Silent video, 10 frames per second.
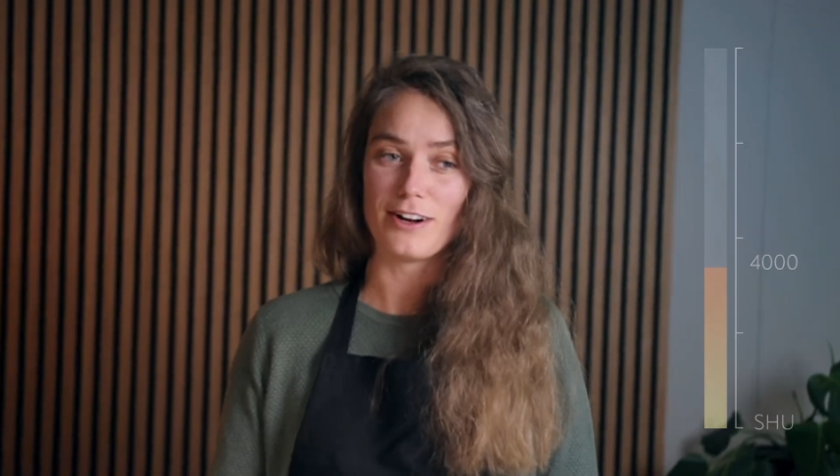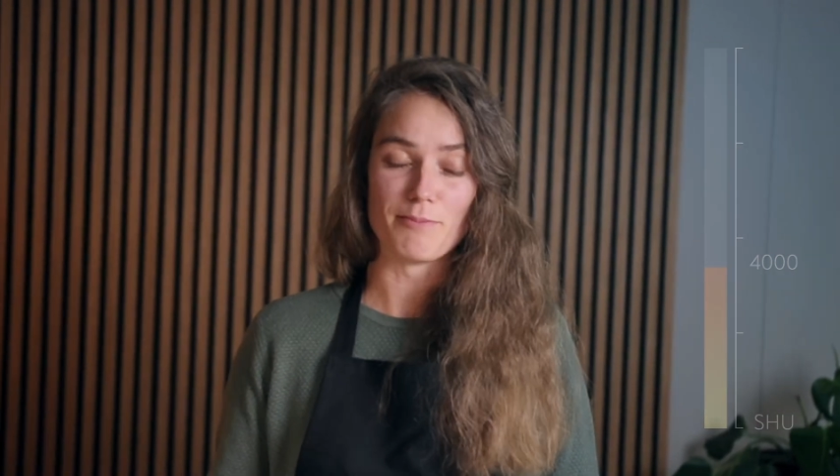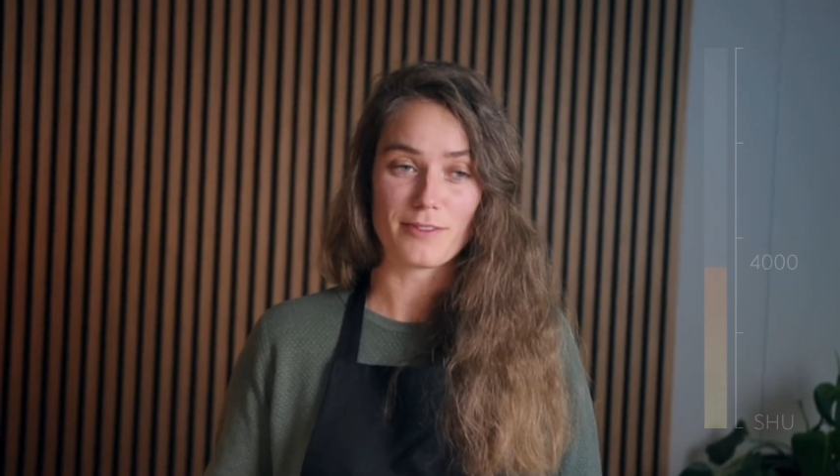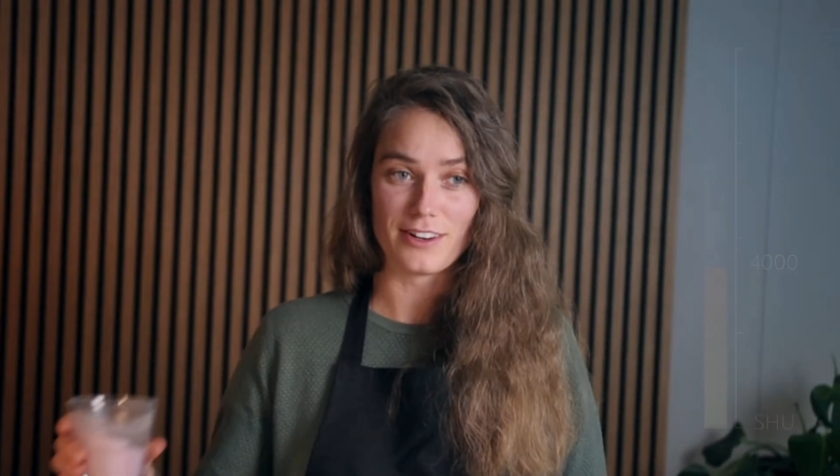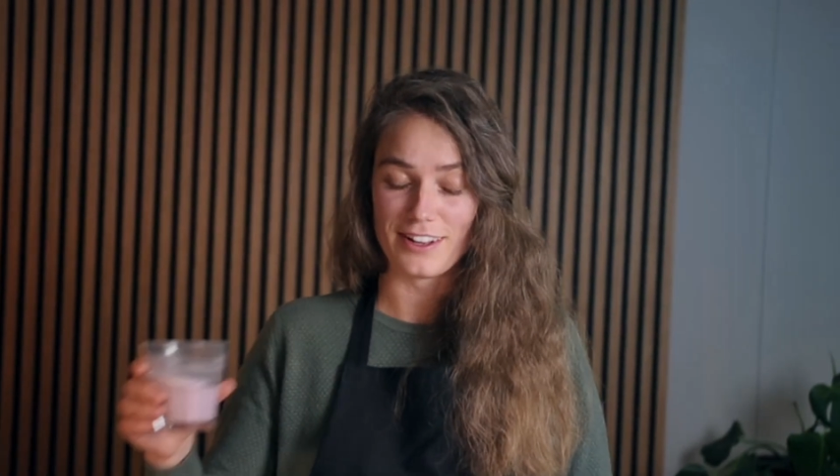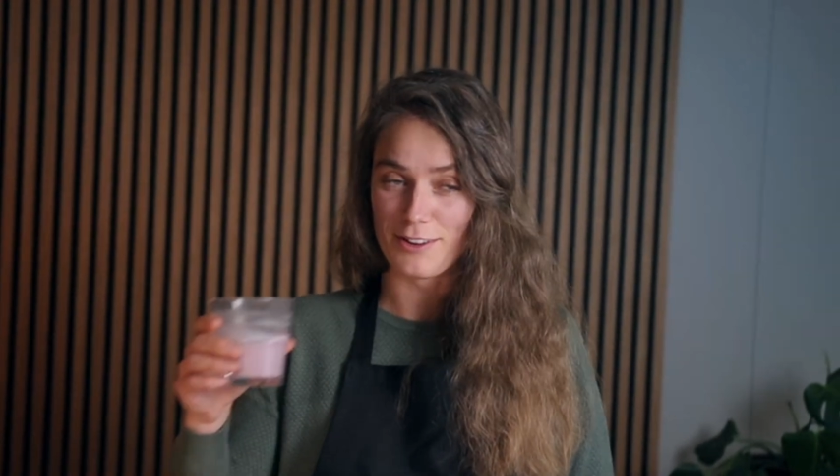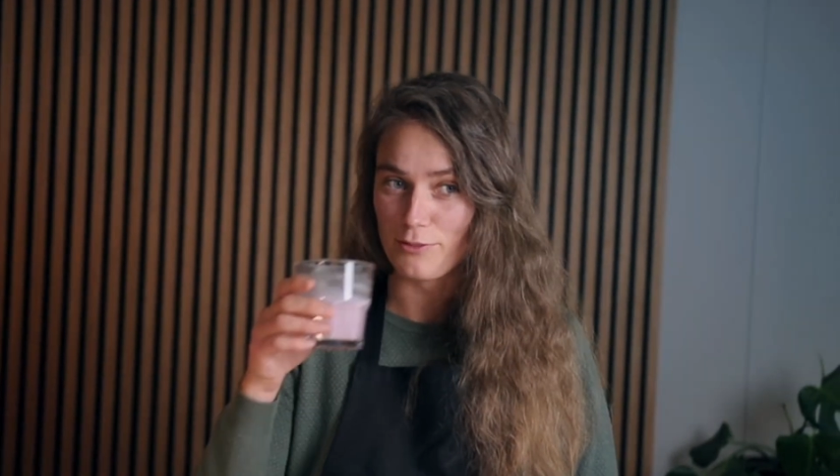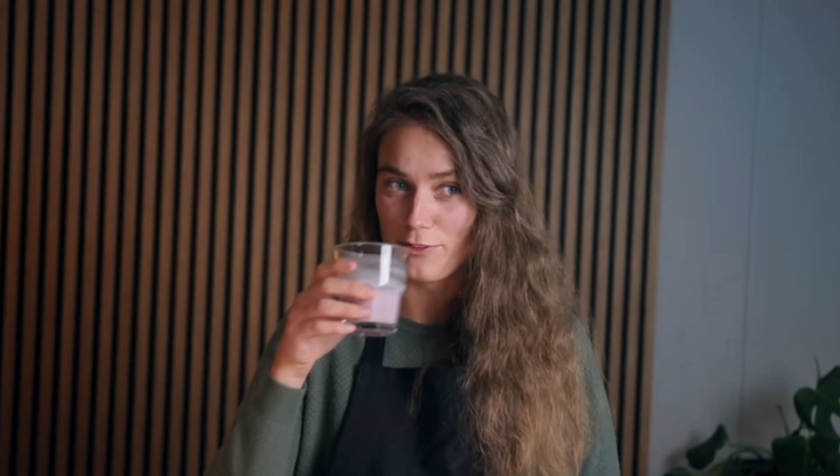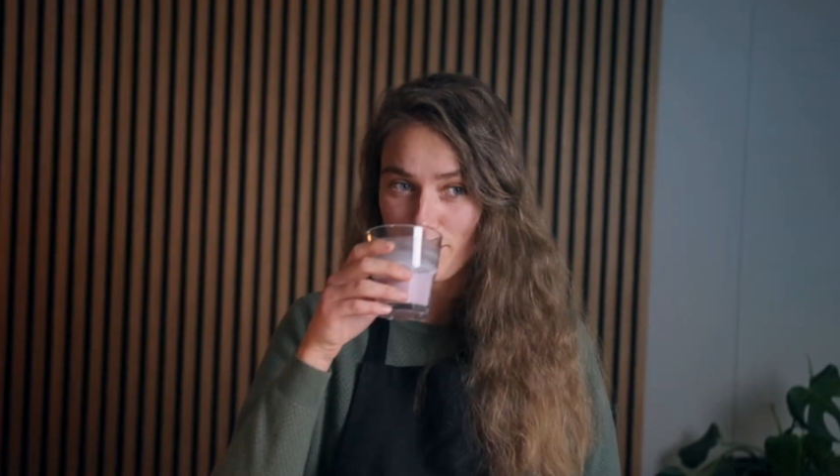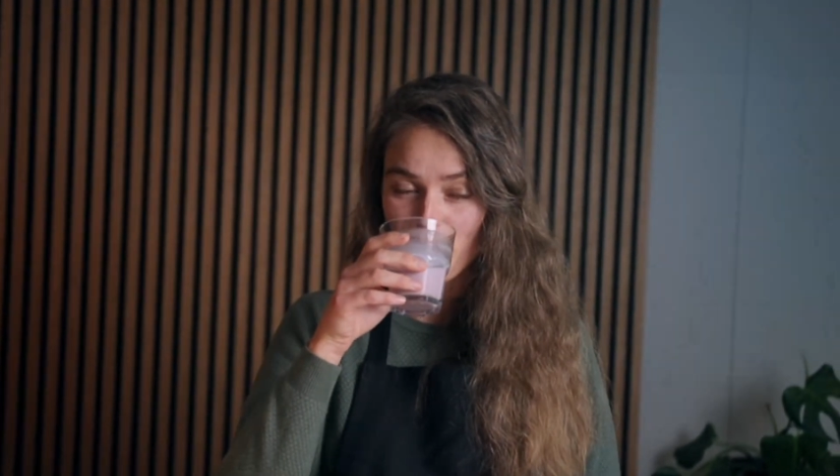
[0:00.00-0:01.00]
I'm gonna go
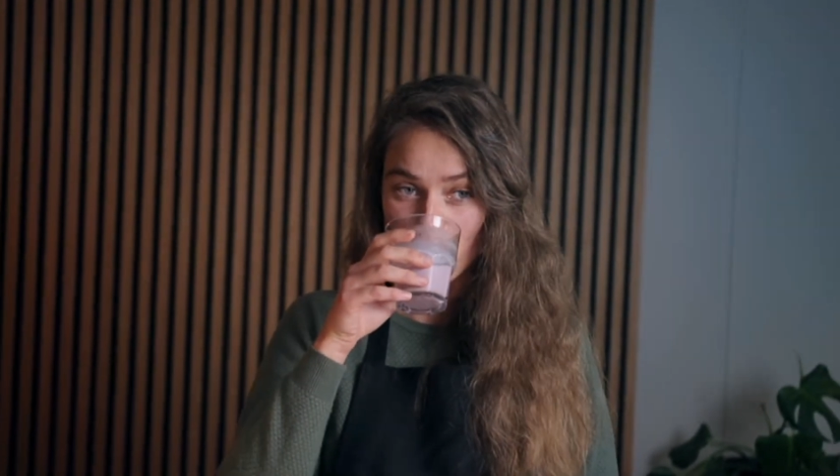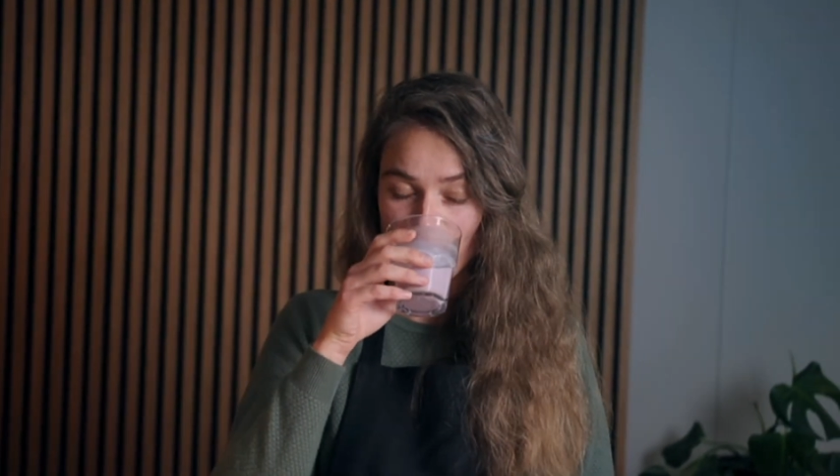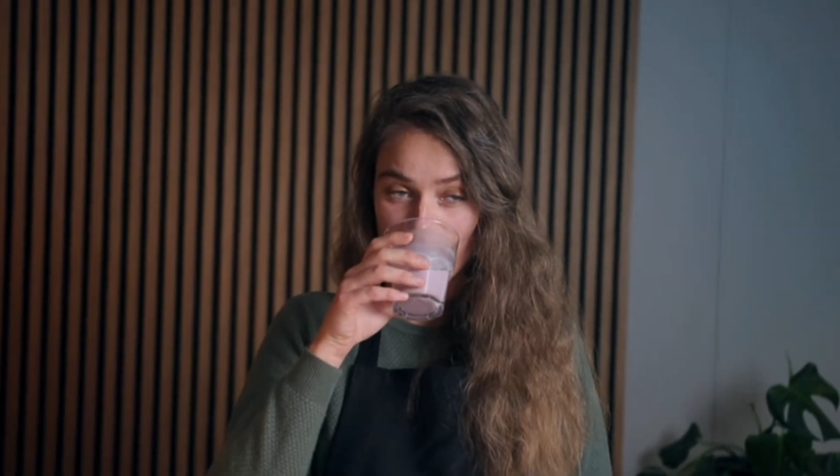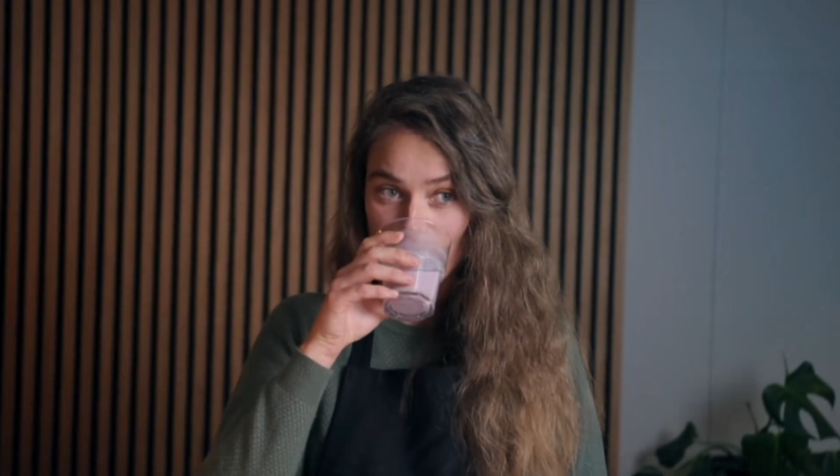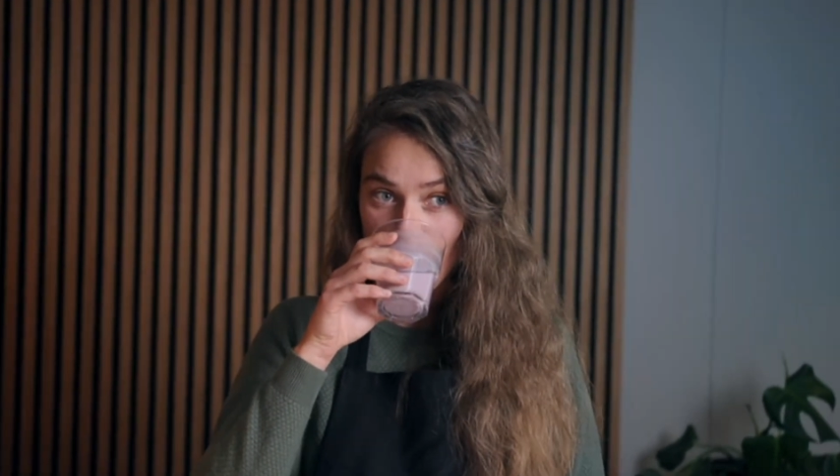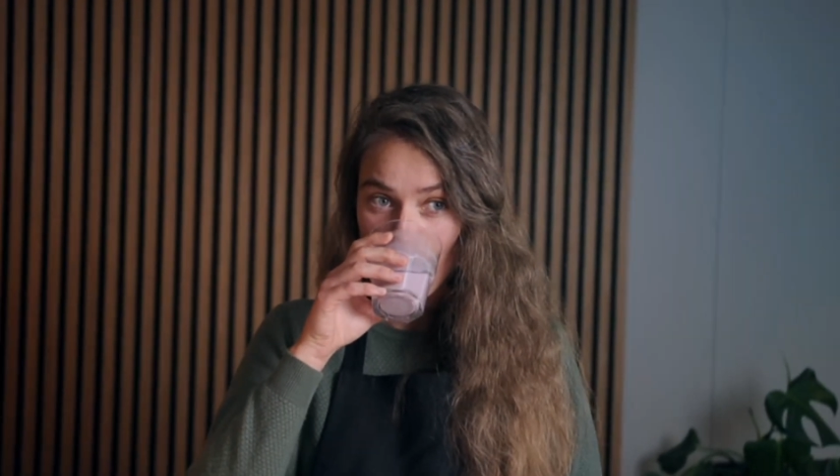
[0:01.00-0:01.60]
for yogurt.